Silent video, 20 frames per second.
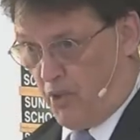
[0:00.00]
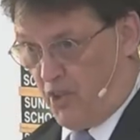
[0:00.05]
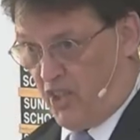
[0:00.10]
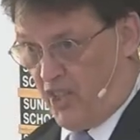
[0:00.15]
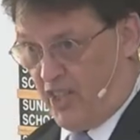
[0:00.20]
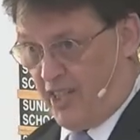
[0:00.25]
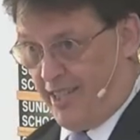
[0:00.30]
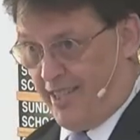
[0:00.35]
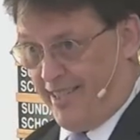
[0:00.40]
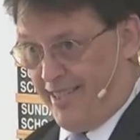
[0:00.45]

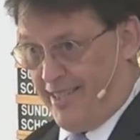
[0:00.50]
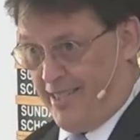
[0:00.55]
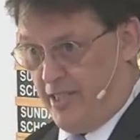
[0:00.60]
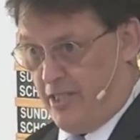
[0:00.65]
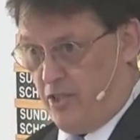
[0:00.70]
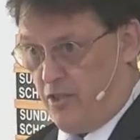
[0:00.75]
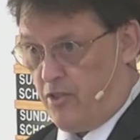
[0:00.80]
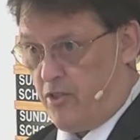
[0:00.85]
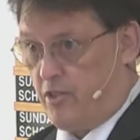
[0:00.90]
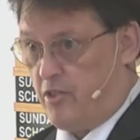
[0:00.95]
an
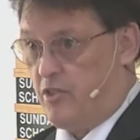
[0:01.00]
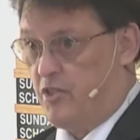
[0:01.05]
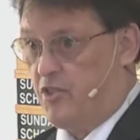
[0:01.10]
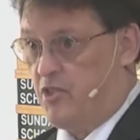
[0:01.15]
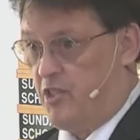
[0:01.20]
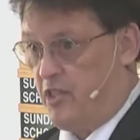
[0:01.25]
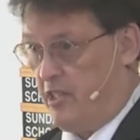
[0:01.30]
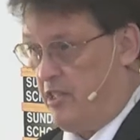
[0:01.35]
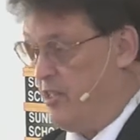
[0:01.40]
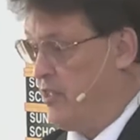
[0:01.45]
end to
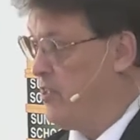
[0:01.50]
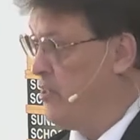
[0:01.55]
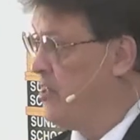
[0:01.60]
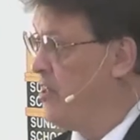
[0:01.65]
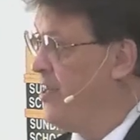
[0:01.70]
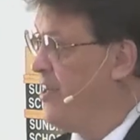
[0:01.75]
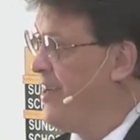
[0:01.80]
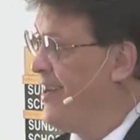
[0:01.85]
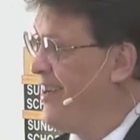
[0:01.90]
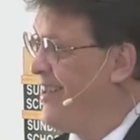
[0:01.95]
sin,
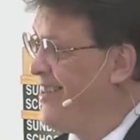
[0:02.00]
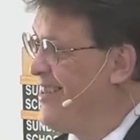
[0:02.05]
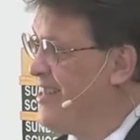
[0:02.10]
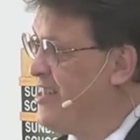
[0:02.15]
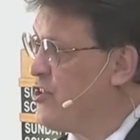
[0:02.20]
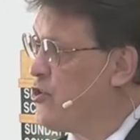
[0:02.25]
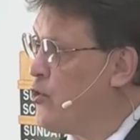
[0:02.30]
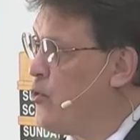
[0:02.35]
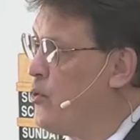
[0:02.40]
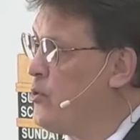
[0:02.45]
and
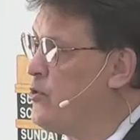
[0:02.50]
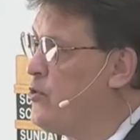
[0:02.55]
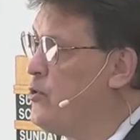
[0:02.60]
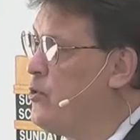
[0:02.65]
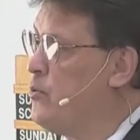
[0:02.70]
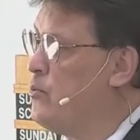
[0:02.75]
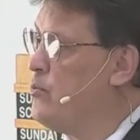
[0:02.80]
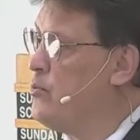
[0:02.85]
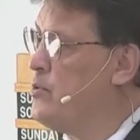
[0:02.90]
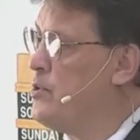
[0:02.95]
he's going
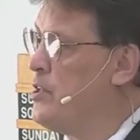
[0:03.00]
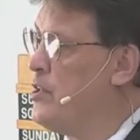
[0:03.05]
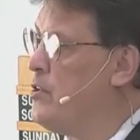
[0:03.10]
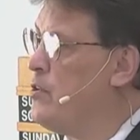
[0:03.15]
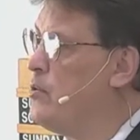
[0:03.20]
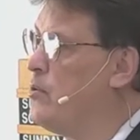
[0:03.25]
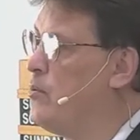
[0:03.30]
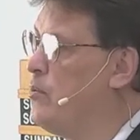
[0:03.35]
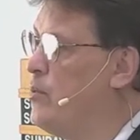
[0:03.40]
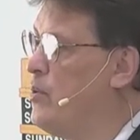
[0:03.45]
to
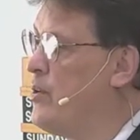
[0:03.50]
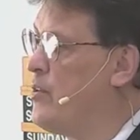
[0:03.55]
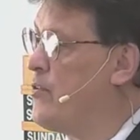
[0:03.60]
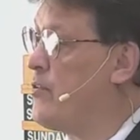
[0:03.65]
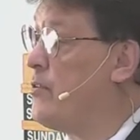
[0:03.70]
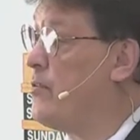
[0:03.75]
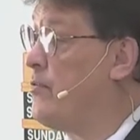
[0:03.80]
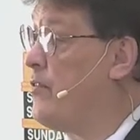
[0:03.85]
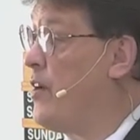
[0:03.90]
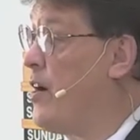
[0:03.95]
deal with
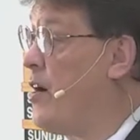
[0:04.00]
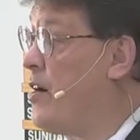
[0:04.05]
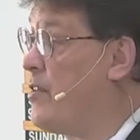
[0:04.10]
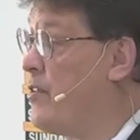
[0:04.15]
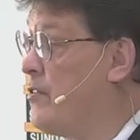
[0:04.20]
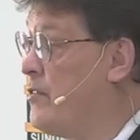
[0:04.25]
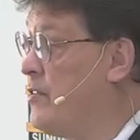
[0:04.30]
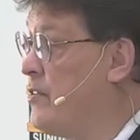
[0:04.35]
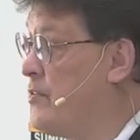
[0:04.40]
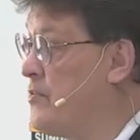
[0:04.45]
the
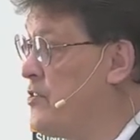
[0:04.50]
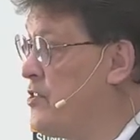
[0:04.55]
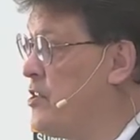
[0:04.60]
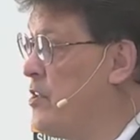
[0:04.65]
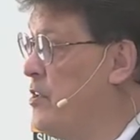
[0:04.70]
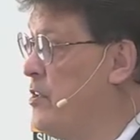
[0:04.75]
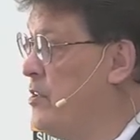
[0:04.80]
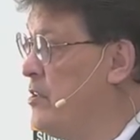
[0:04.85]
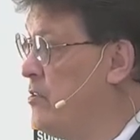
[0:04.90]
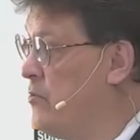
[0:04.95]
father of
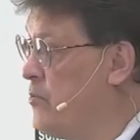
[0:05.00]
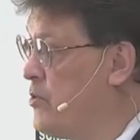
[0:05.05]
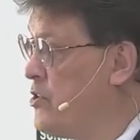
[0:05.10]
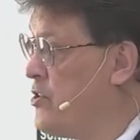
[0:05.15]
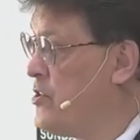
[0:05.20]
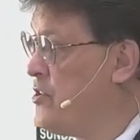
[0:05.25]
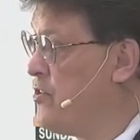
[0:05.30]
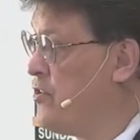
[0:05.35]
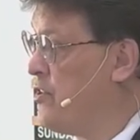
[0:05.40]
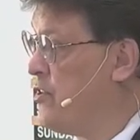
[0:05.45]
sin, which
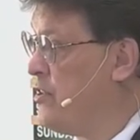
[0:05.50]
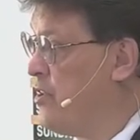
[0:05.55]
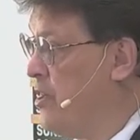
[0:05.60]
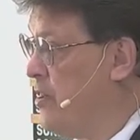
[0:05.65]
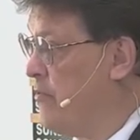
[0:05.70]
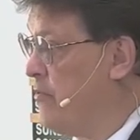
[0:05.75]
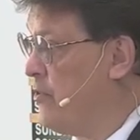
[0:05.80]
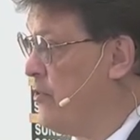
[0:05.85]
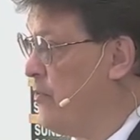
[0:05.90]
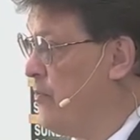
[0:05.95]
is the
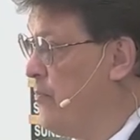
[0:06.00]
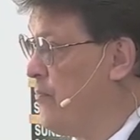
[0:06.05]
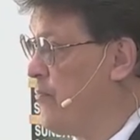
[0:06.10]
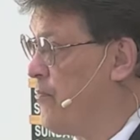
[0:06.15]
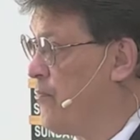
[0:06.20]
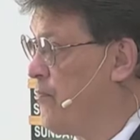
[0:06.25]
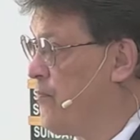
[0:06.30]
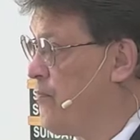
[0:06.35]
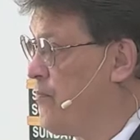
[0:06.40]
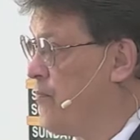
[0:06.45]
devil.
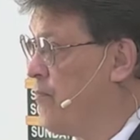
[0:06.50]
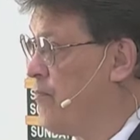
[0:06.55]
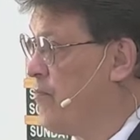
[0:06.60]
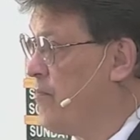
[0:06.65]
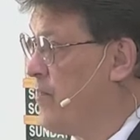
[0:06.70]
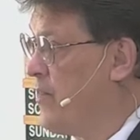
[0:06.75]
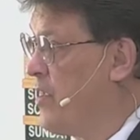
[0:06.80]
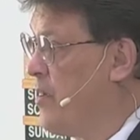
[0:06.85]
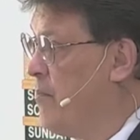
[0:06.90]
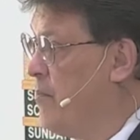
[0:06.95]

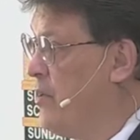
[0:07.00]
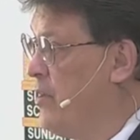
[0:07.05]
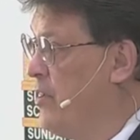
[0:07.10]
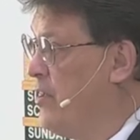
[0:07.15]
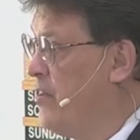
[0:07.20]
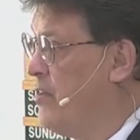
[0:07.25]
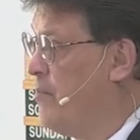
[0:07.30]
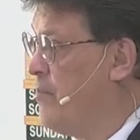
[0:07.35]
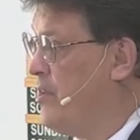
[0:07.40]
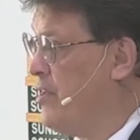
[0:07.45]
But
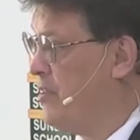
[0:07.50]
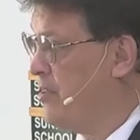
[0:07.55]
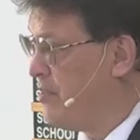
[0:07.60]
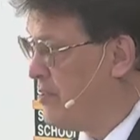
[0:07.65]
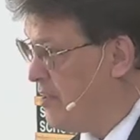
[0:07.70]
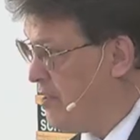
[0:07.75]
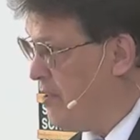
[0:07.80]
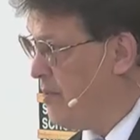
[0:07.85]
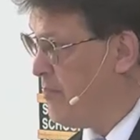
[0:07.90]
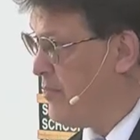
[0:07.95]
in the
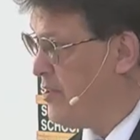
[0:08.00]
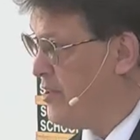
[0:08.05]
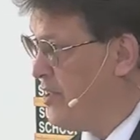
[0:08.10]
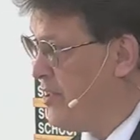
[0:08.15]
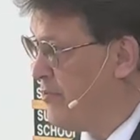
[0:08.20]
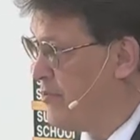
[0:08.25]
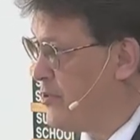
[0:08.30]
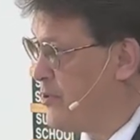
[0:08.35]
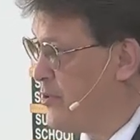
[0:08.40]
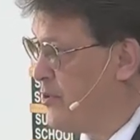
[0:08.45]
meantime, the
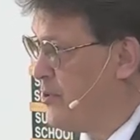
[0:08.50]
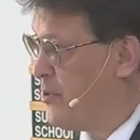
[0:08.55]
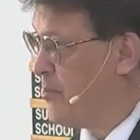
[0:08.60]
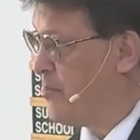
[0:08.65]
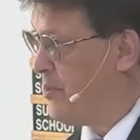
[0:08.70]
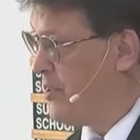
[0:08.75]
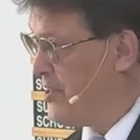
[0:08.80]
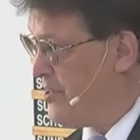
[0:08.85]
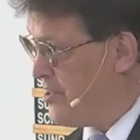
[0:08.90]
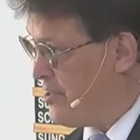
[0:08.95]
devil's going to
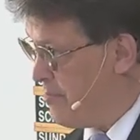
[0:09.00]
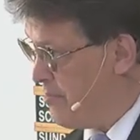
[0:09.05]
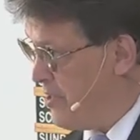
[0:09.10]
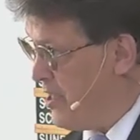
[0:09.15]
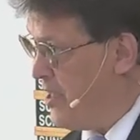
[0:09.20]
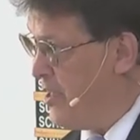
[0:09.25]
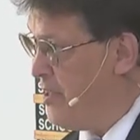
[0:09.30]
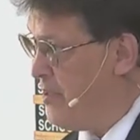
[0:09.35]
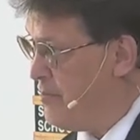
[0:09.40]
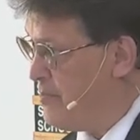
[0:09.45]
play some
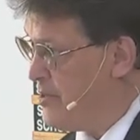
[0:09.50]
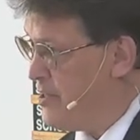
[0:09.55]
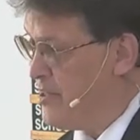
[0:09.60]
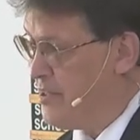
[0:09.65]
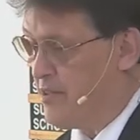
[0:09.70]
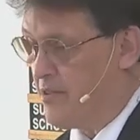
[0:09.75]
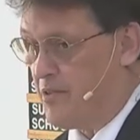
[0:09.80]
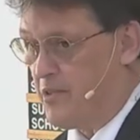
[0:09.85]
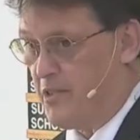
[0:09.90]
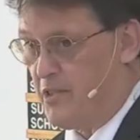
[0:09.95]
games. He's
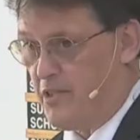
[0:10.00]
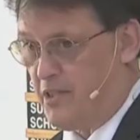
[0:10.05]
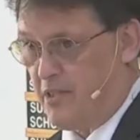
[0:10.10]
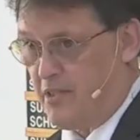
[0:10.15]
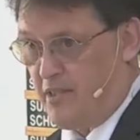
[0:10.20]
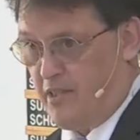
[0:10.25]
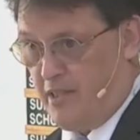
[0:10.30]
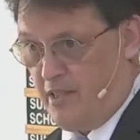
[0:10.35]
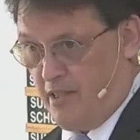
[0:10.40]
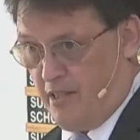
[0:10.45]
going to
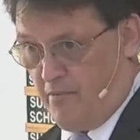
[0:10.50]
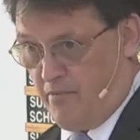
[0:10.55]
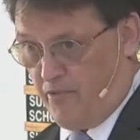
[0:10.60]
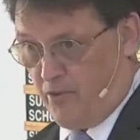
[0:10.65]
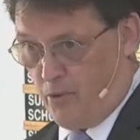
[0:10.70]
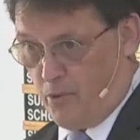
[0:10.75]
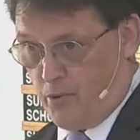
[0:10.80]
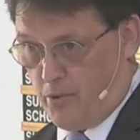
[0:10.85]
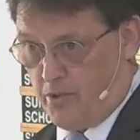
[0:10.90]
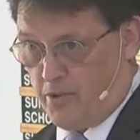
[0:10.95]

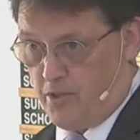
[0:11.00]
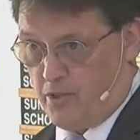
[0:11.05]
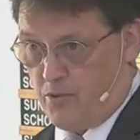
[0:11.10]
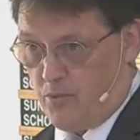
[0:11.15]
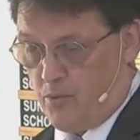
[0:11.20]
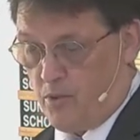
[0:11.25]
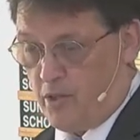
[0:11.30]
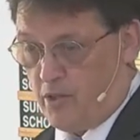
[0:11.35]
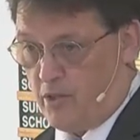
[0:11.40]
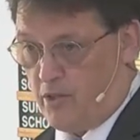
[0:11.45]
influence this
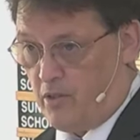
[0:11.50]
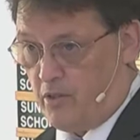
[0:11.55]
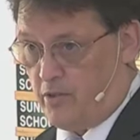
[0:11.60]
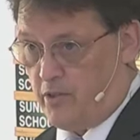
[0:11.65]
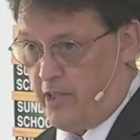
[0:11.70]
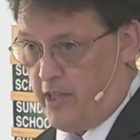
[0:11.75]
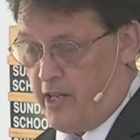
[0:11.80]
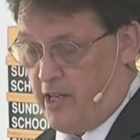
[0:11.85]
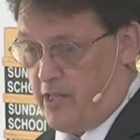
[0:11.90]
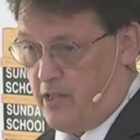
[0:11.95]
one called
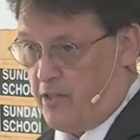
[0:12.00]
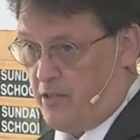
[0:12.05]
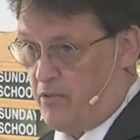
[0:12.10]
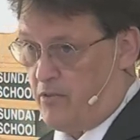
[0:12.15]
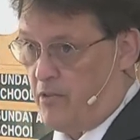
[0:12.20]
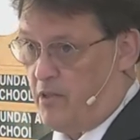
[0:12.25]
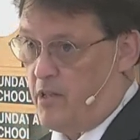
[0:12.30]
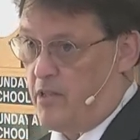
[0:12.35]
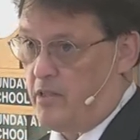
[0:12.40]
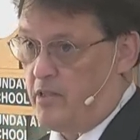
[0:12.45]
the
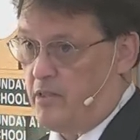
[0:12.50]
Antichrist.